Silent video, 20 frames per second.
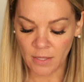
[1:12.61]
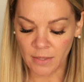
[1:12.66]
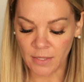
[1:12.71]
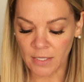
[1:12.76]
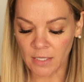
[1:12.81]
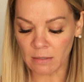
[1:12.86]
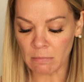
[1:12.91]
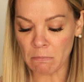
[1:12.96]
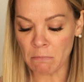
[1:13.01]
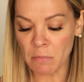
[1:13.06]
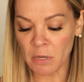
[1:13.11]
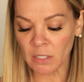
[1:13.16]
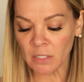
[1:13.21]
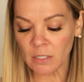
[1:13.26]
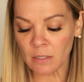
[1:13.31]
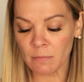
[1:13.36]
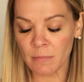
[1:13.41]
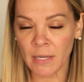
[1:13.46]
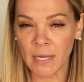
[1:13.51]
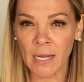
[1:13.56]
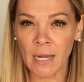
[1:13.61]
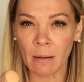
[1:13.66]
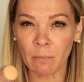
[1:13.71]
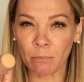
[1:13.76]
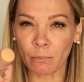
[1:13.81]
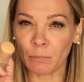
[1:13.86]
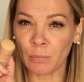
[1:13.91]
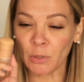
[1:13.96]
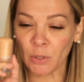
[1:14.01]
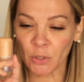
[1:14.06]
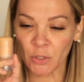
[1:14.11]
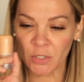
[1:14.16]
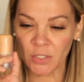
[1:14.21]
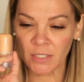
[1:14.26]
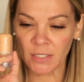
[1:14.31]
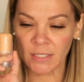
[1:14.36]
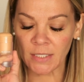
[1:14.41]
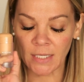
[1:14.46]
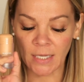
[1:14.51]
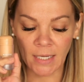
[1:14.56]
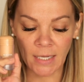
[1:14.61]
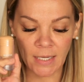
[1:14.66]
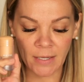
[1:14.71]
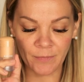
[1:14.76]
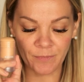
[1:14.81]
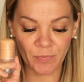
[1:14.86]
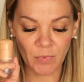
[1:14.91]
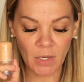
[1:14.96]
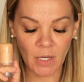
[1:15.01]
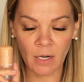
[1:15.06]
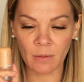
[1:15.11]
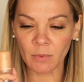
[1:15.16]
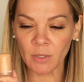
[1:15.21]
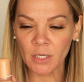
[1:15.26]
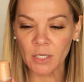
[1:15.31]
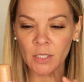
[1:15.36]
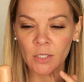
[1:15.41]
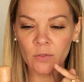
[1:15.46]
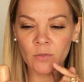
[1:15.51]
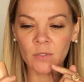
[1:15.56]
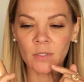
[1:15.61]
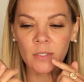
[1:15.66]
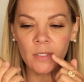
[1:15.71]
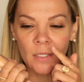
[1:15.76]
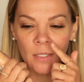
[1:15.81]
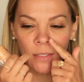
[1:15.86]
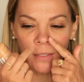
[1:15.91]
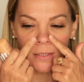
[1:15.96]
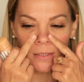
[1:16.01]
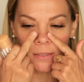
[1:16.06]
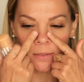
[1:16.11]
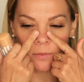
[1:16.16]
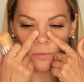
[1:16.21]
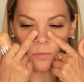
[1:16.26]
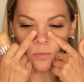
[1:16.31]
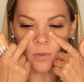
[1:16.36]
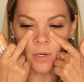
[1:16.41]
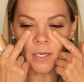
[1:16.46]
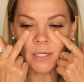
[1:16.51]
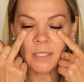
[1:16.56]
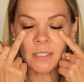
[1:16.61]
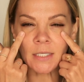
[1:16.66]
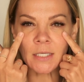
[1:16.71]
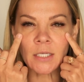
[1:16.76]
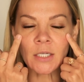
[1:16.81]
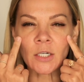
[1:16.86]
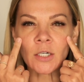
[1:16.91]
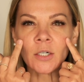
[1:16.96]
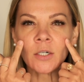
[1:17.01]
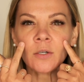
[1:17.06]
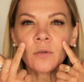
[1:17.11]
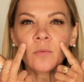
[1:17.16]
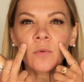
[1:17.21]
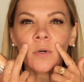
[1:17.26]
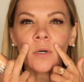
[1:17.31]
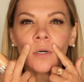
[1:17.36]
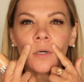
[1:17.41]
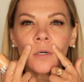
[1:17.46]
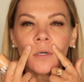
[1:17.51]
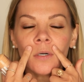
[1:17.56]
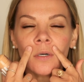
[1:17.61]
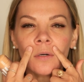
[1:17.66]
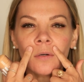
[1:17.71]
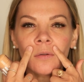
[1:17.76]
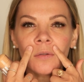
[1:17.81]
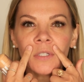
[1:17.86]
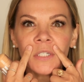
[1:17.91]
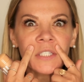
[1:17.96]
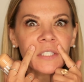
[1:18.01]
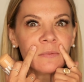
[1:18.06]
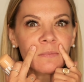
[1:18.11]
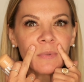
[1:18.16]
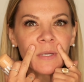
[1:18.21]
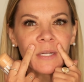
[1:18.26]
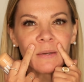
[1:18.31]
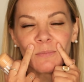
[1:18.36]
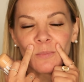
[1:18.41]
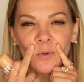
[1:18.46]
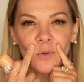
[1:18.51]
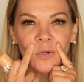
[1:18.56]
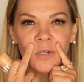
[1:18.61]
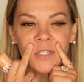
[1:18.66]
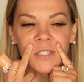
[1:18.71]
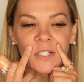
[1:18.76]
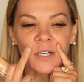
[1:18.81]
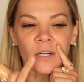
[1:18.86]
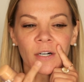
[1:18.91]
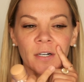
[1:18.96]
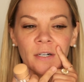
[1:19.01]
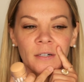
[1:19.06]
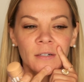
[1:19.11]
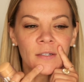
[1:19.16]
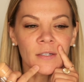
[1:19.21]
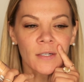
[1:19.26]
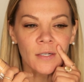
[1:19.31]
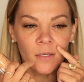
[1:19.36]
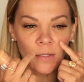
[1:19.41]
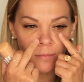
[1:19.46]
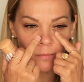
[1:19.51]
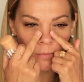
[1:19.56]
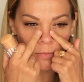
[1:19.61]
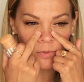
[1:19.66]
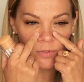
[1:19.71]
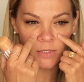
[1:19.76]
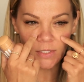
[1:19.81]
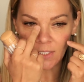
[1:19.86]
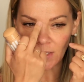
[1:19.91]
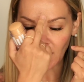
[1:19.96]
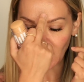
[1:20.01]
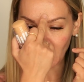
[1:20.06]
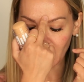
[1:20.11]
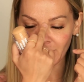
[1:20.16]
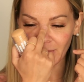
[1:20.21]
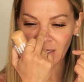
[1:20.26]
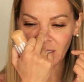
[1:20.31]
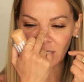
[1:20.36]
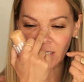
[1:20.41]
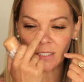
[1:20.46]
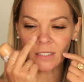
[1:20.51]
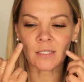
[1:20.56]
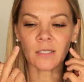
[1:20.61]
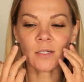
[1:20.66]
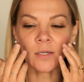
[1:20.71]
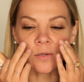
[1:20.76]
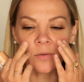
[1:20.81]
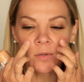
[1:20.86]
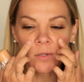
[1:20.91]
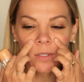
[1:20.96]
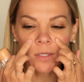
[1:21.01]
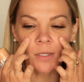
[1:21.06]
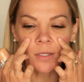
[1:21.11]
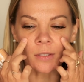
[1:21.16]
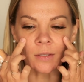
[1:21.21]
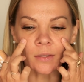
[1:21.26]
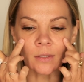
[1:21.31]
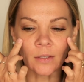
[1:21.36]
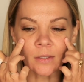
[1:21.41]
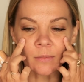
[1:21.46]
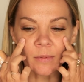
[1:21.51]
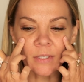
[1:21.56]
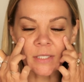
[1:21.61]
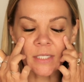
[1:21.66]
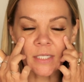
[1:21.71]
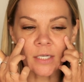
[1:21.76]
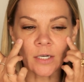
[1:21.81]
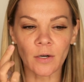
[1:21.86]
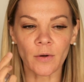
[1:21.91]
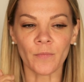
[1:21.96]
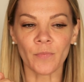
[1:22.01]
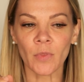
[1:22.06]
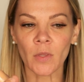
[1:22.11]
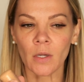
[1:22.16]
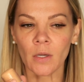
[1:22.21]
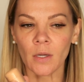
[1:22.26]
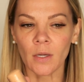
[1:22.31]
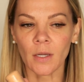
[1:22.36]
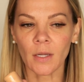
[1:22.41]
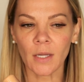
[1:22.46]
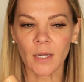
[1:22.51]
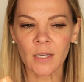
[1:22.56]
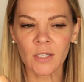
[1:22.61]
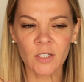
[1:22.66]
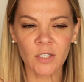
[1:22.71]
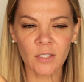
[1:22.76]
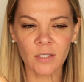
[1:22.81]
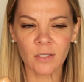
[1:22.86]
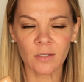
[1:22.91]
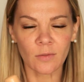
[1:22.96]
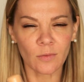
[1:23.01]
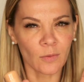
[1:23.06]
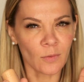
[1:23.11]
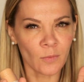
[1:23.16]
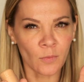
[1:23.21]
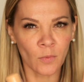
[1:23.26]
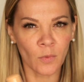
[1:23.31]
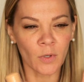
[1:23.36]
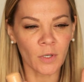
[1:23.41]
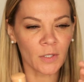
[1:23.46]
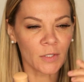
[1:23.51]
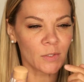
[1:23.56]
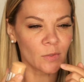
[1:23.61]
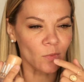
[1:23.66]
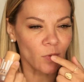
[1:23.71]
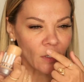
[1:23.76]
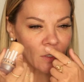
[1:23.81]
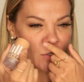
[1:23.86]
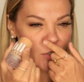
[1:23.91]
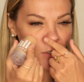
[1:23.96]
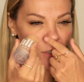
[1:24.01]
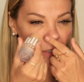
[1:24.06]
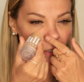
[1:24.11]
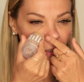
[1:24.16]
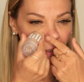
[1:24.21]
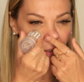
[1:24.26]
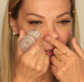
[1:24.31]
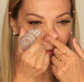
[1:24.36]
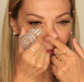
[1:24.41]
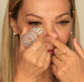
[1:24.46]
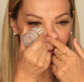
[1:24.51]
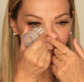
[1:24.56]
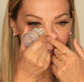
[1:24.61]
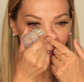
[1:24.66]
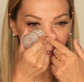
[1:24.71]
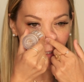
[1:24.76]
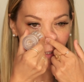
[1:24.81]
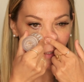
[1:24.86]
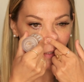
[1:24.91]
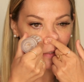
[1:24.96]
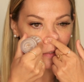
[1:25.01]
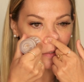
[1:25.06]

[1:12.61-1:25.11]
the Milk Makeup Blur Stick, and I'm gonna use this right here where all these big pores are, mostly like my T-zone and a little bit here. It just works wonder, you'll see.